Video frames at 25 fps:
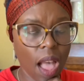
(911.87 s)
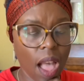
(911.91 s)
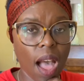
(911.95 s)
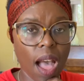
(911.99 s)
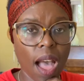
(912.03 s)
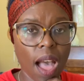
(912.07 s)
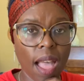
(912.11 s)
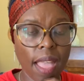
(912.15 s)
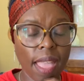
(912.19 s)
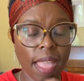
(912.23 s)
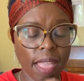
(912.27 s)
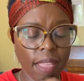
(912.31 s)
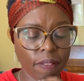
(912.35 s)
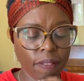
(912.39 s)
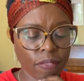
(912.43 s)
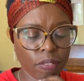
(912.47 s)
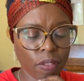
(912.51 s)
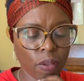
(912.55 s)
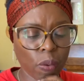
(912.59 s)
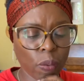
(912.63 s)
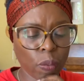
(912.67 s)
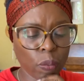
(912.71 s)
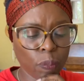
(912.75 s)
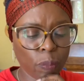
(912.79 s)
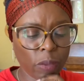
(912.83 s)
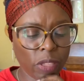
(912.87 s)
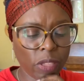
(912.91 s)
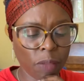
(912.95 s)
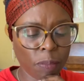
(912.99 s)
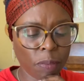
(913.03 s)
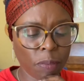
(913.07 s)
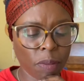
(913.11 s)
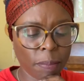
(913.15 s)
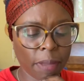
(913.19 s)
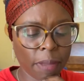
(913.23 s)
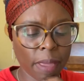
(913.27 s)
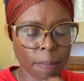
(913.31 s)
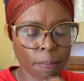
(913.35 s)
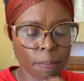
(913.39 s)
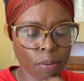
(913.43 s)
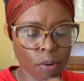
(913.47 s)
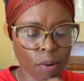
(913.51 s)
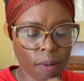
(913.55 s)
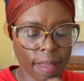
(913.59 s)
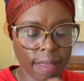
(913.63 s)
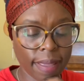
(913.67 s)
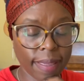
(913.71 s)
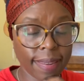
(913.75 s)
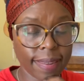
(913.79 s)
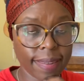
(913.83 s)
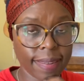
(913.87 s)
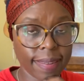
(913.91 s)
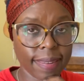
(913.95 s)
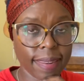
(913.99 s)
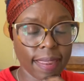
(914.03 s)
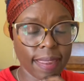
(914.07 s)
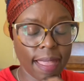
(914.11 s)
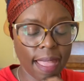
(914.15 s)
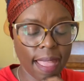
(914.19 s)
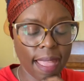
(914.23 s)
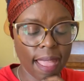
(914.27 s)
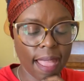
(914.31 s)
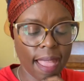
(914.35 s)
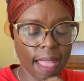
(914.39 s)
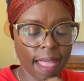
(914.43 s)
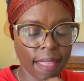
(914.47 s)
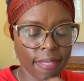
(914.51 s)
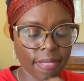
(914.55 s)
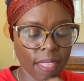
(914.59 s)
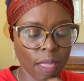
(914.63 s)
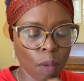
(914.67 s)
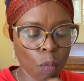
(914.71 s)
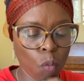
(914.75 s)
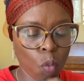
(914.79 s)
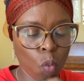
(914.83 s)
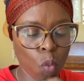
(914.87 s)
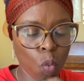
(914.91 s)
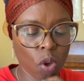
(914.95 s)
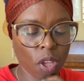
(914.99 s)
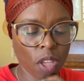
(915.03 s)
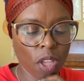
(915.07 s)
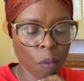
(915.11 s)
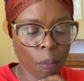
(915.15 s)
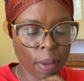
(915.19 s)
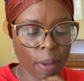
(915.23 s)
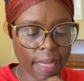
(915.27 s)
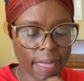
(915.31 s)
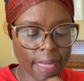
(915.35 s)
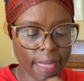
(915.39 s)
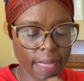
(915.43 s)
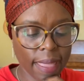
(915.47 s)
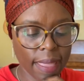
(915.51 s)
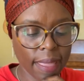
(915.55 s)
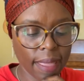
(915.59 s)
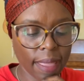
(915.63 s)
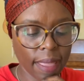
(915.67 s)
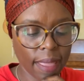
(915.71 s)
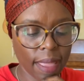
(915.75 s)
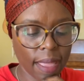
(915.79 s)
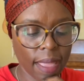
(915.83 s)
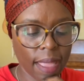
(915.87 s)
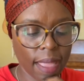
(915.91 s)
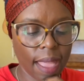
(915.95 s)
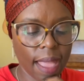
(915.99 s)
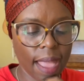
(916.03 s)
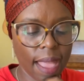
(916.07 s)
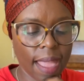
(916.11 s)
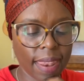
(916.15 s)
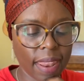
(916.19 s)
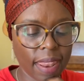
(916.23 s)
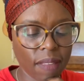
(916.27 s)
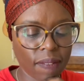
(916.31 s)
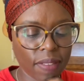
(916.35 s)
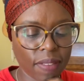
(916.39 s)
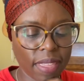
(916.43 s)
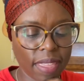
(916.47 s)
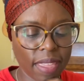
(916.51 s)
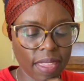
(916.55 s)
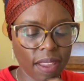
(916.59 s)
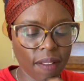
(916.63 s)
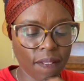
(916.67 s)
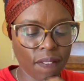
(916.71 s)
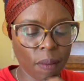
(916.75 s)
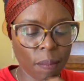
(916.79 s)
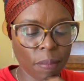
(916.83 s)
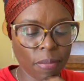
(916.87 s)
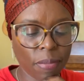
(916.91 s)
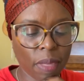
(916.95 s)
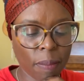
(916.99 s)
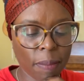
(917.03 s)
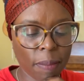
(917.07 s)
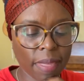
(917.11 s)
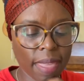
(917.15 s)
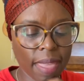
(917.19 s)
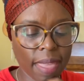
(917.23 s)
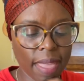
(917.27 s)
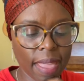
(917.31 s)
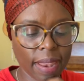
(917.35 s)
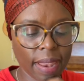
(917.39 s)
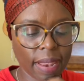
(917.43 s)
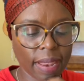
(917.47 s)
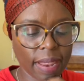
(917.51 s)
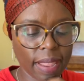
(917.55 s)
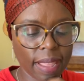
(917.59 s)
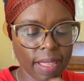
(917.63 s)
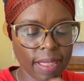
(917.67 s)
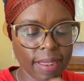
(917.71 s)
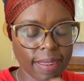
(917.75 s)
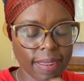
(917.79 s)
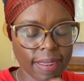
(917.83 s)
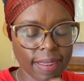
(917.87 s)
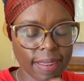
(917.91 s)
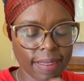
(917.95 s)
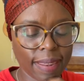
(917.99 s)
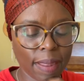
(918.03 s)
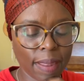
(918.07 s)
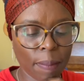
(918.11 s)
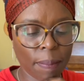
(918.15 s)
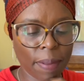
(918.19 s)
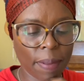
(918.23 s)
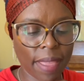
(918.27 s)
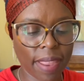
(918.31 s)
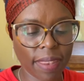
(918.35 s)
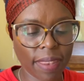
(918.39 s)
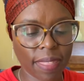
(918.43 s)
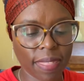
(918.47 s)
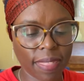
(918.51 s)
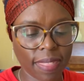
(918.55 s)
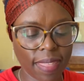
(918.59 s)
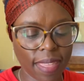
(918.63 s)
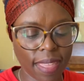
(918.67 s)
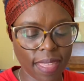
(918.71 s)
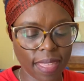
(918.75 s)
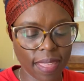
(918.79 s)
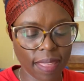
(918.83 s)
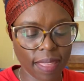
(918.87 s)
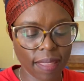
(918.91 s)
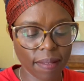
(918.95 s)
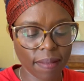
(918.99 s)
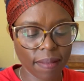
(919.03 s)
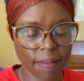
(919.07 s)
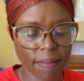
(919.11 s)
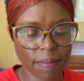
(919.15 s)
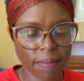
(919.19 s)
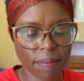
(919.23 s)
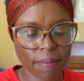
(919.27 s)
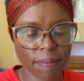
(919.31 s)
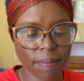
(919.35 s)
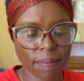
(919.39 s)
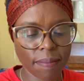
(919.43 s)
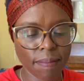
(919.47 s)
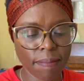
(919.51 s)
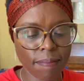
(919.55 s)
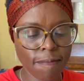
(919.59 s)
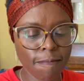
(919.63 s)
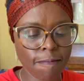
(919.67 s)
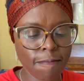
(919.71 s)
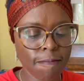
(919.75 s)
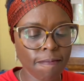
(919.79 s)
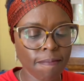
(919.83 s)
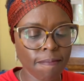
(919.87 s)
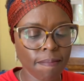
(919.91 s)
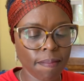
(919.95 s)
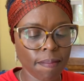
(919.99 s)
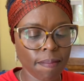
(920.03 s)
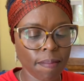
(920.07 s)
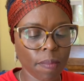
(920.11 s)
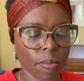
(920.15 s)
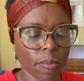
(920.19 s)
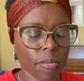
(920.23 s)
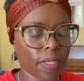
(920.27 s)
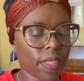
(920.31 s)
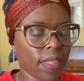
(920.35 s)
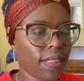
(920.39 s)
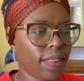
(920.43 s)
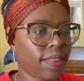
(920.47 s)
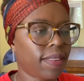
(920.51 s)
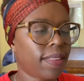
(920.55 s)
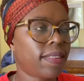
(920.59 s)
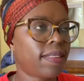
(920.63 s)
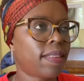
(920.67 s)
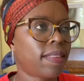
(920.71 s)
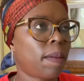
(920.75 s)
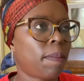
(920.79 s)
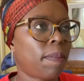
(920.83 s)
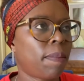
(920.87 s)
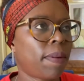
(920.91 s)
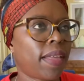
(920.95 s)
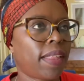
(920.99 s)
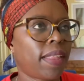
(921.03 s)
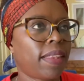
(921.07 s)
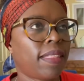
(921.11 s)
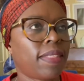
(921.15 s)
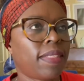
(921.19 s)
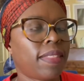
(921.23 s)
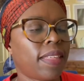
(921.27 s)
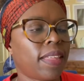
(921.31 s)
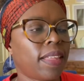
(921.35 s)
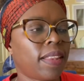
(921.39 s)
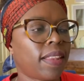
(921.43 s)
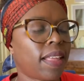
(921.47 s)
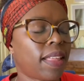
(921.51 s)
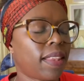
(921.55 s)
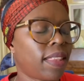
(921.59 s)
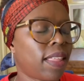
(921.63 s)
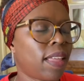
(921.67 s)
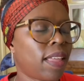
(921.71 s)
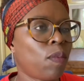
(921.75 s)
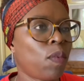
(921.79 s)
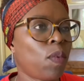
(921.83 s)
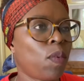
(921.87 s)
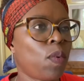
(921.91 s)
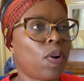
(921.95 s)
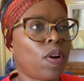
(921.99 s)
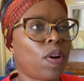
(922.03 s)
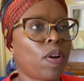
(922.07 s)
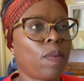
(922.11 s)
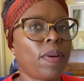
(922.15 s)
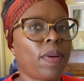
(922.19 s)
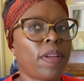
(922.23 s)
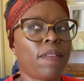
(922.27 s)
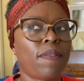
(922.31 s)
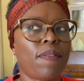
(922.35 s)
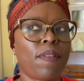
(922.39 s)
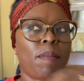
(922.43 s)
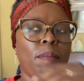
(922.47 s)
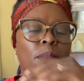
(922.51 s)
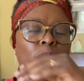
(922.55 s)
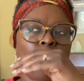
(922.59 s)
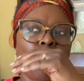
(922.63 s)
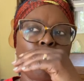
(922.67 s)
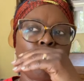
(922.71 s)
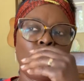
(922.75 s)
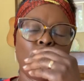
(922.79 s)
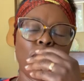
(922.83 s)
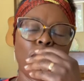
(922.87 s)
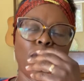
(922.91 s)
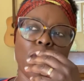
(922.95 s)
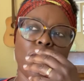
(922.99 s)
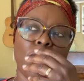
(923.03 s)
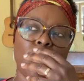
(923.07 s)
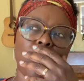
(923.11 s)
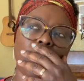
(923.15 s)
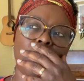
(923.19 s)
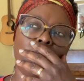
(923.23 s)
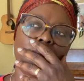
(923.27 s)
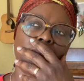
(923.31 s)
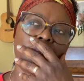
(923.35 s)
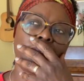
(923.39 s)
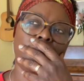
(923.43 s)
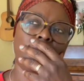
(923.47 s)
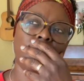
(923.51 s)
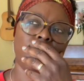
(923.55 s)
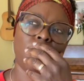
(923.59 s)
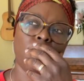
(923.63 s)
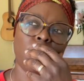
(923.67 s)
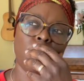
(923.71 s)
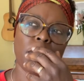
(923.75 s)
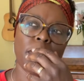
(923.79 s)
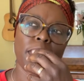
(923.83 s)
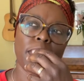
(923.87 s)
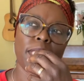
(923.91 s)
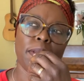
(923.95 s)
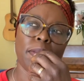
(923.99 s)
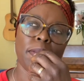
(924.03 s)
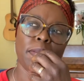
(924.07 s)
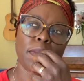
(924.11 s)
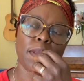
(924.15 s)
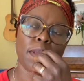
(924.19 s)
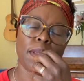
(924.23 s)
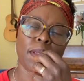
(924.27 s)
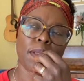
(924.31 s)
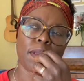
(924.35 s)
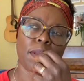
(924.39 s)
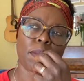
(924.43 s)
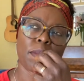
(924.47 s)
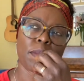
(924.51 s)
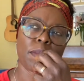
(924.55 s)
I have told people my price and they walk away. I never hear from them again. Is this a bad thing? Is this a bad thing that they walk away from your price? Is this a bad thing?